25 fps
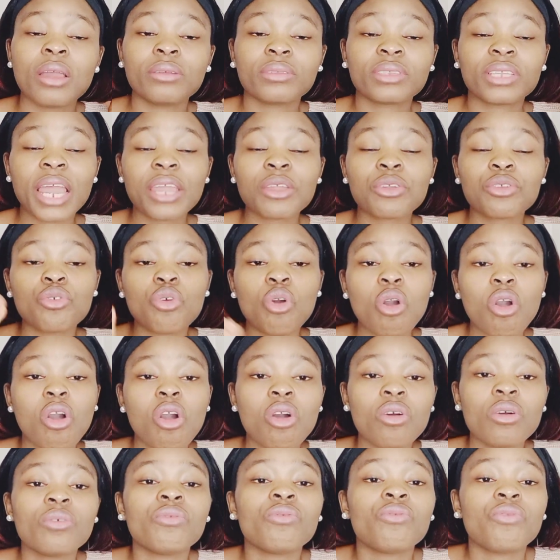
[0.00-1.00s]
Thank you
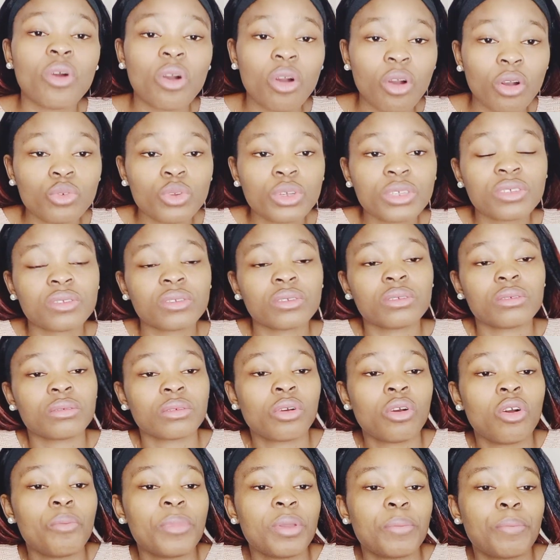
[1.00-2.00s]
all for always
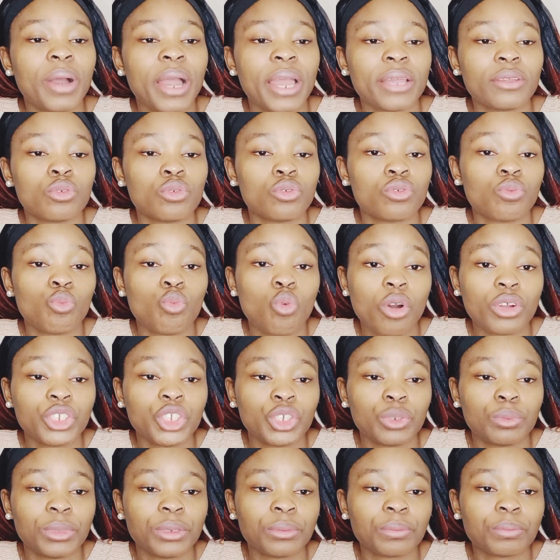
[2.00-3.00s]
coming by to
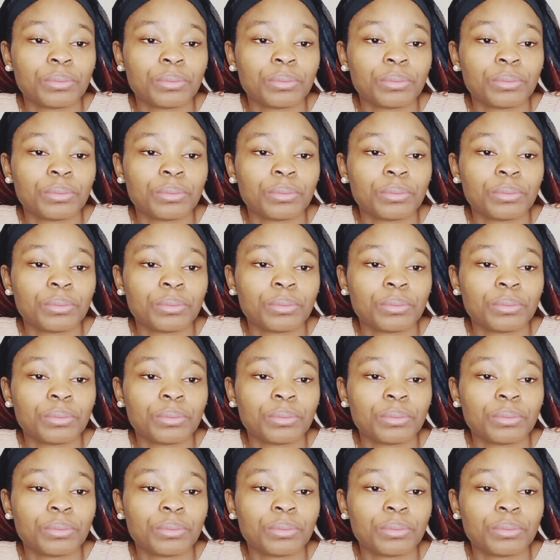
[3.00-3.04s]
watch me.